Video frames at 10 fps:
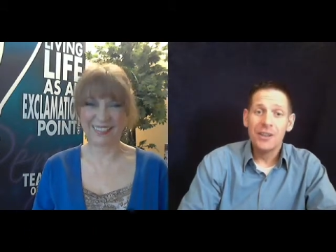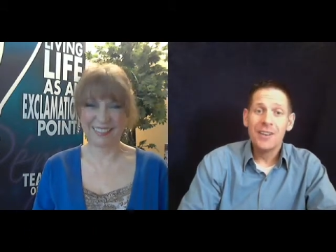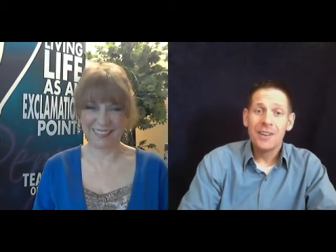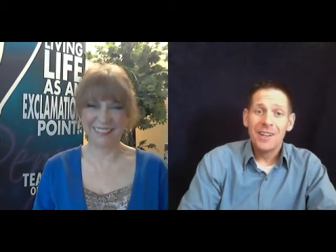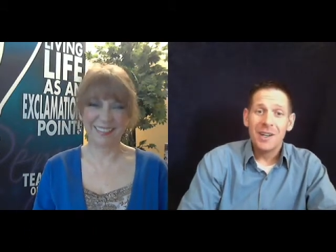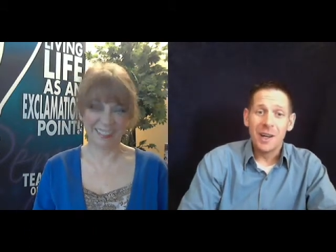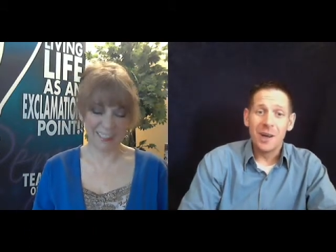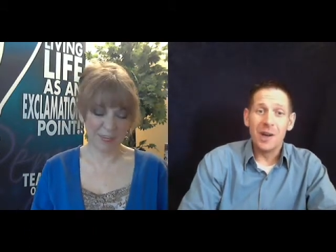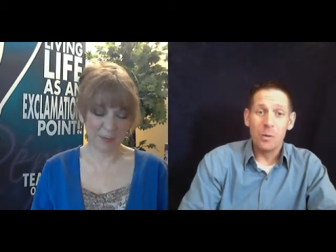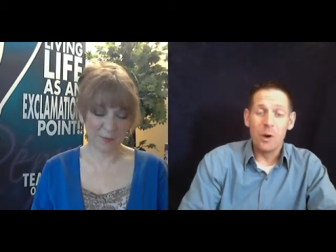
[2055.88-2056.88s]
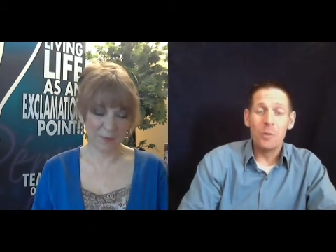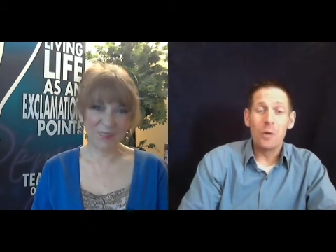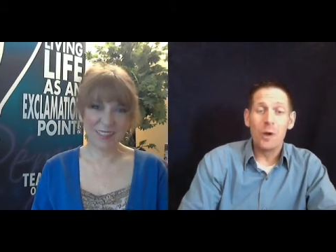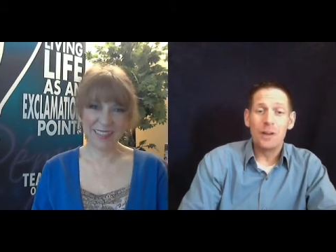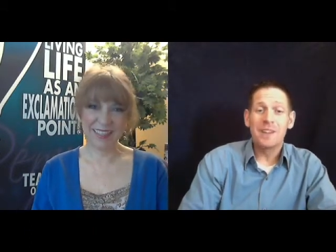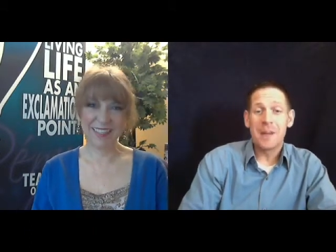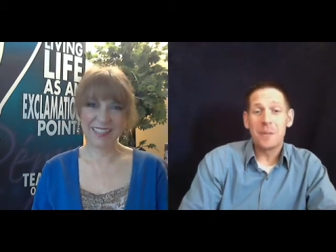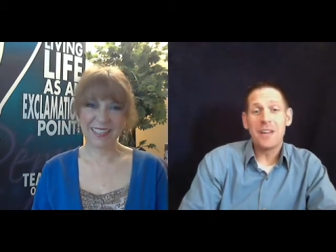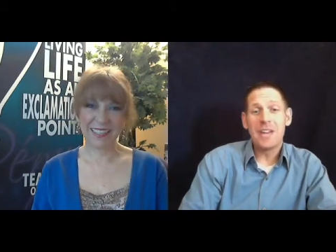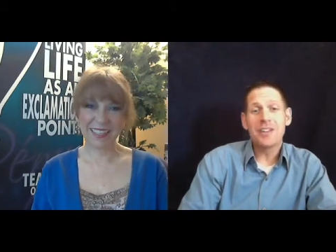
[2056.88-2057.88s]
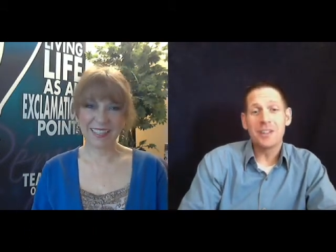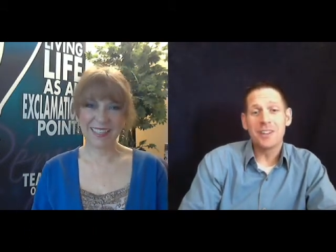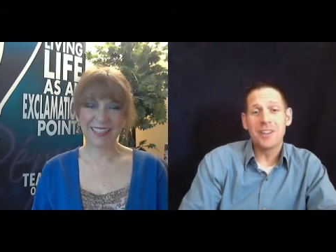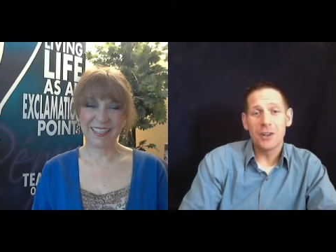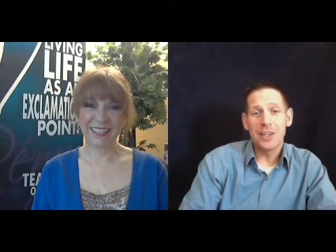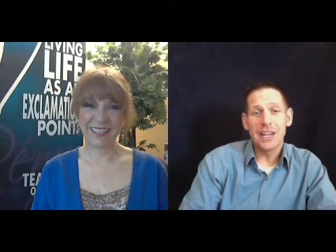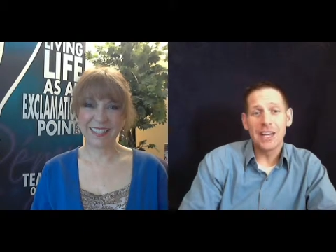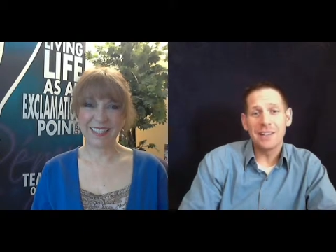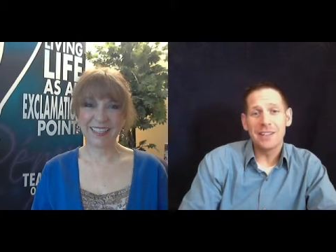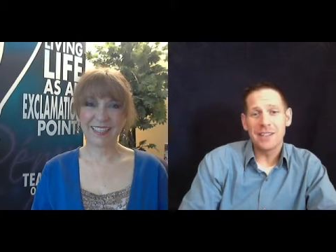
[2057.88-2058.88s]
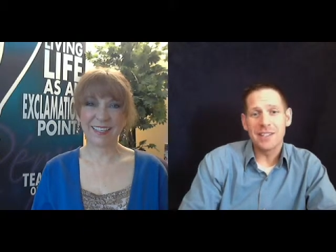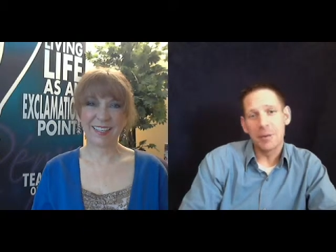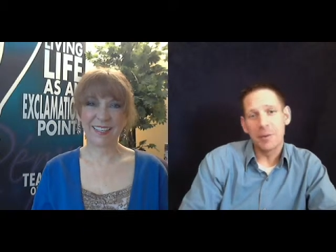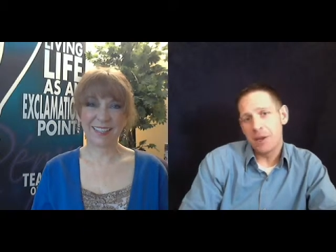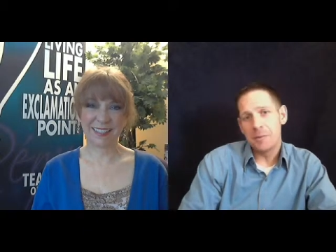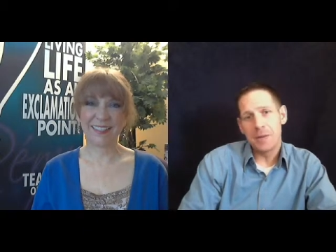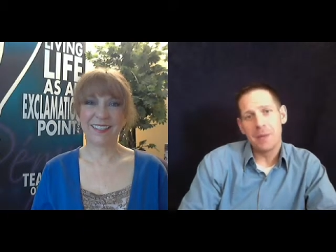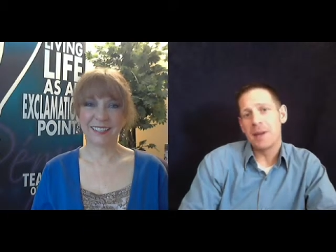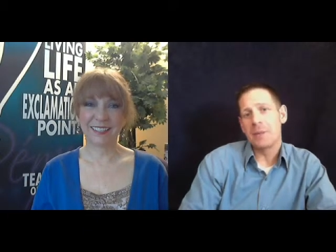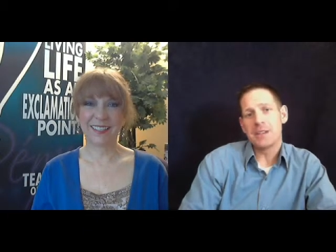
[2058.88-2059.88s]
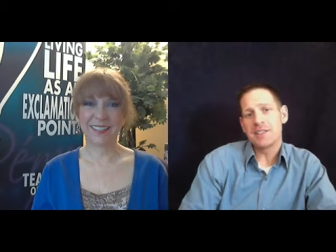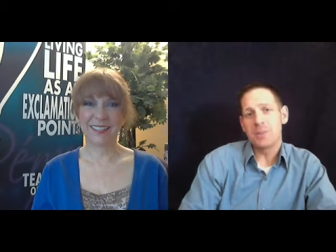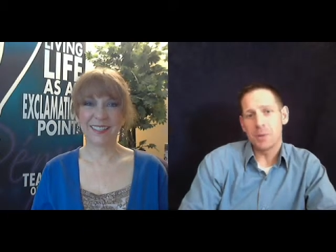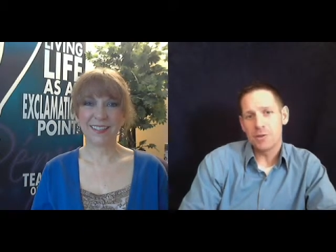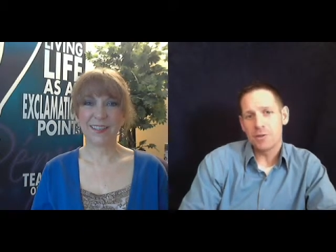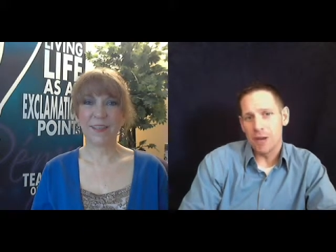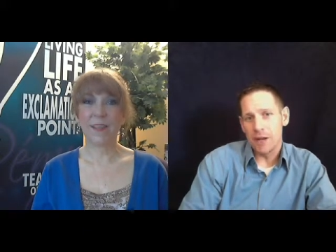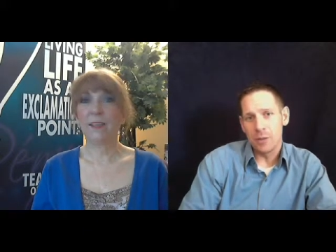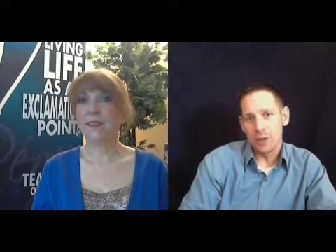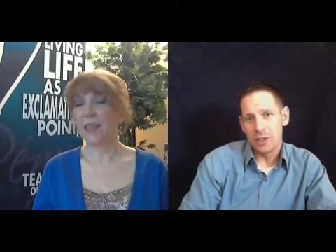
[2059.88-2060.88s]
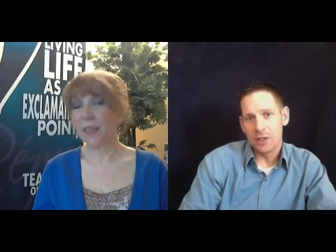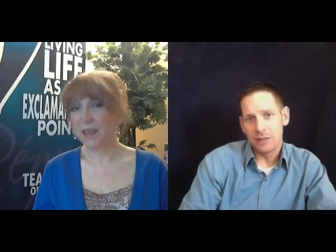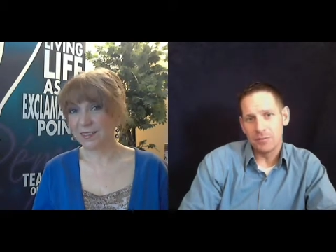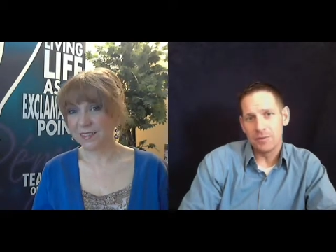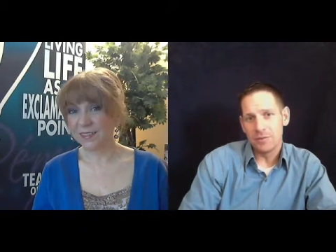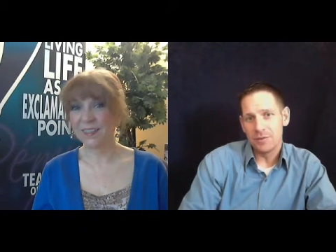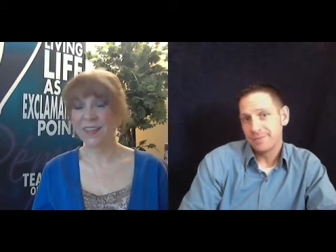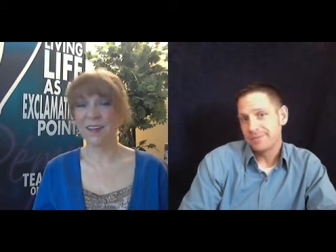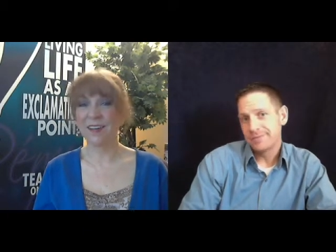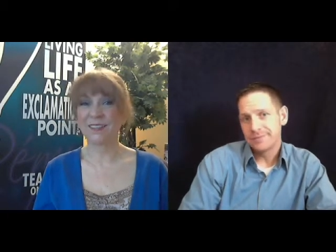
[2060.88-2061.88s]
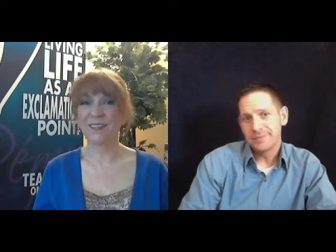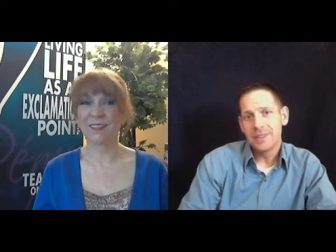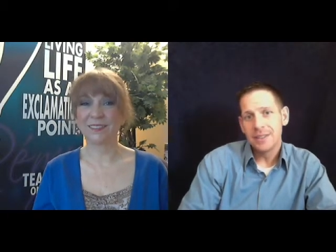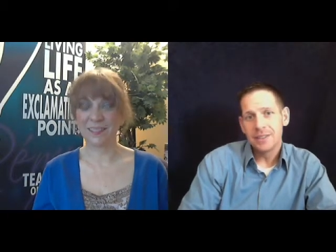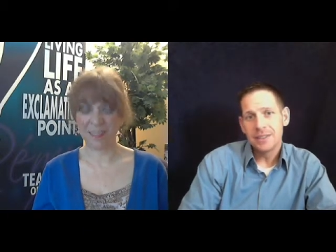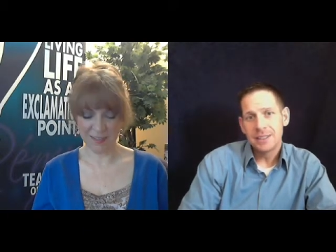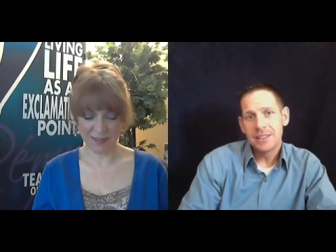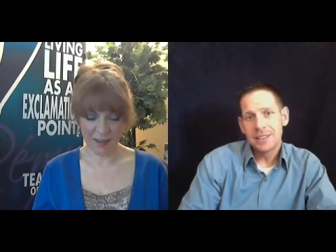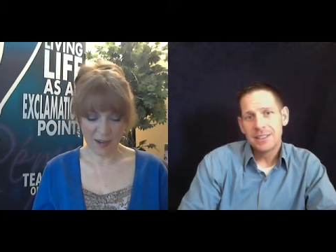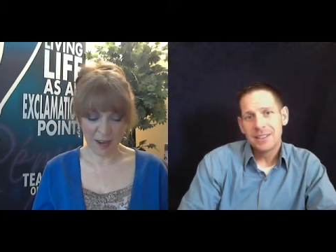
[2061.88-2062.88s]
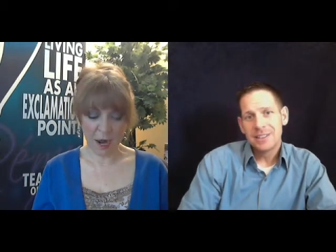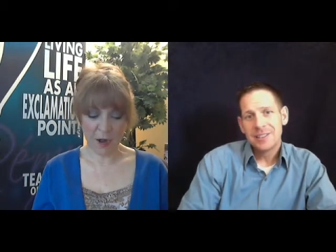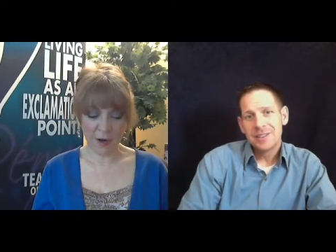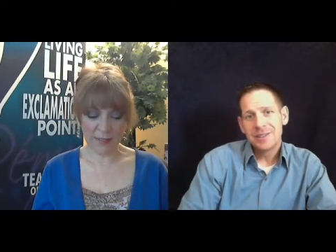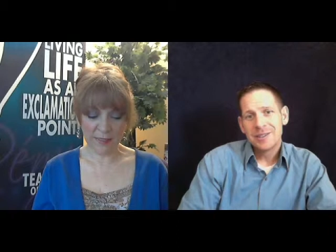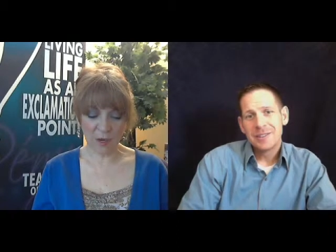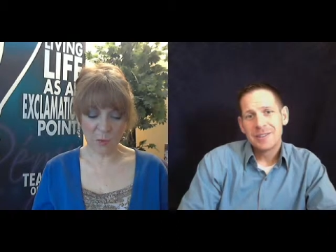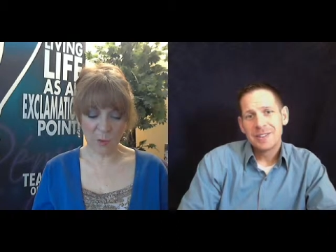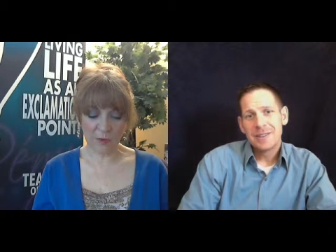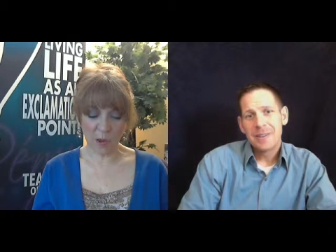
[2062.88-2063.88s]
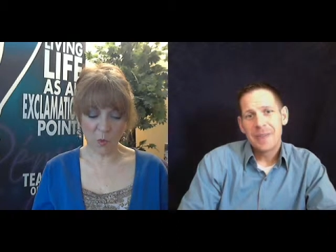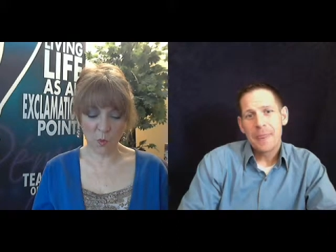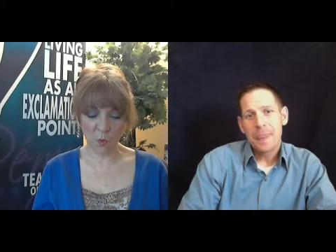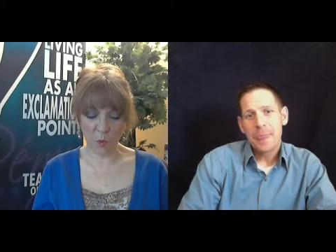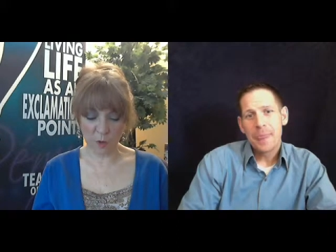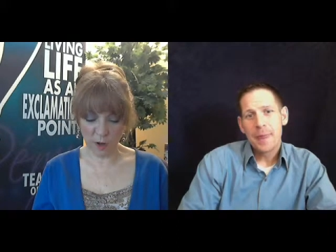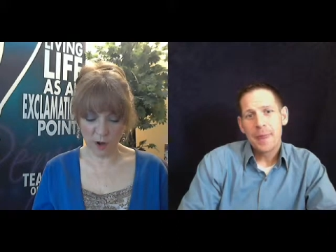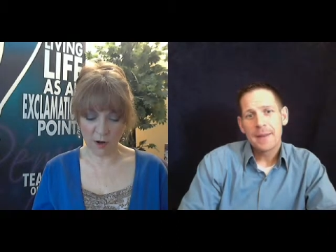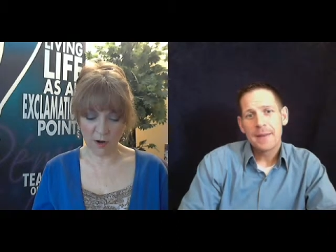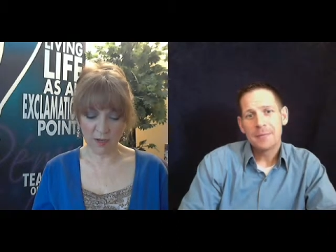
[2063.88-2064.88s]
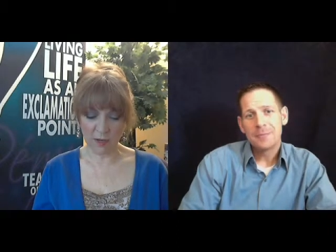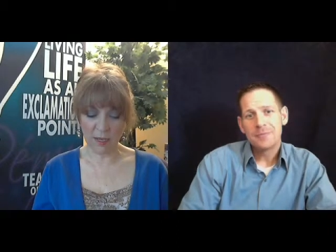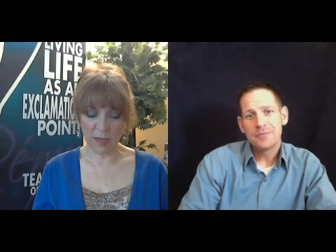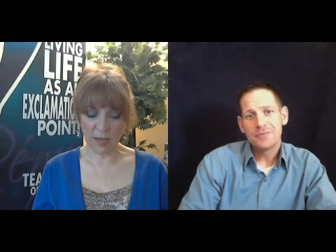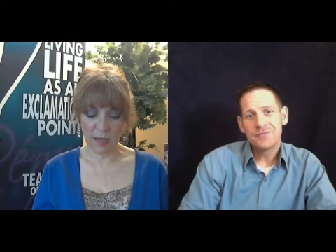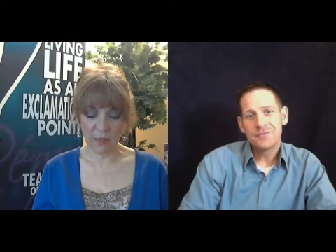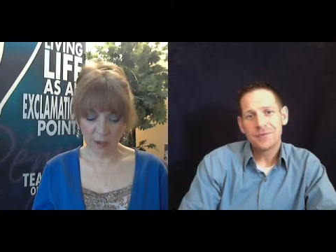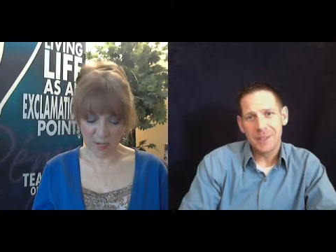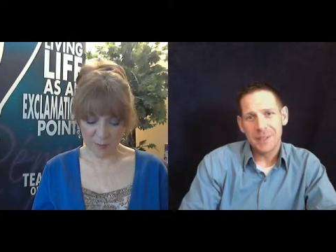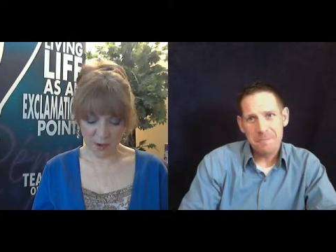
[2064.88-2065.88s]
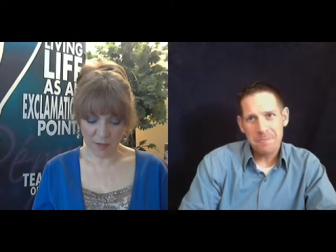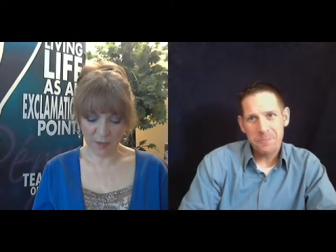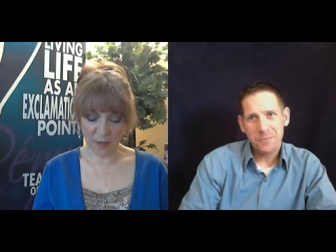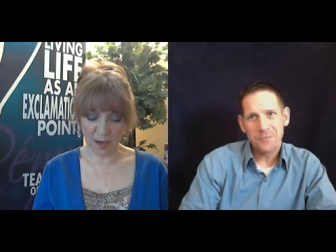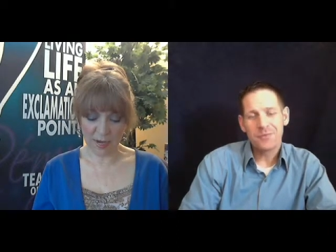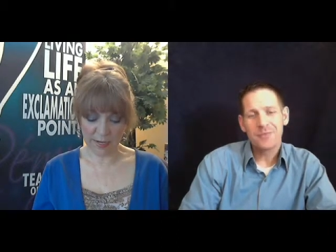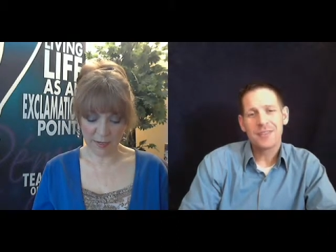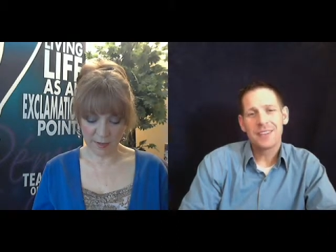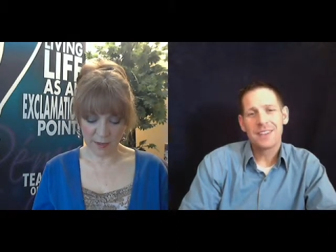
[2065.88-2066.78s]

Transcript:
Speaker 1: Yeah. And one more temptation to look at it and say, well, maybe I'm not supposed to write a book. Yes.
Speaker 2: And... Yeah. Yeah. All right. So we've got work hard, line yep. upon line.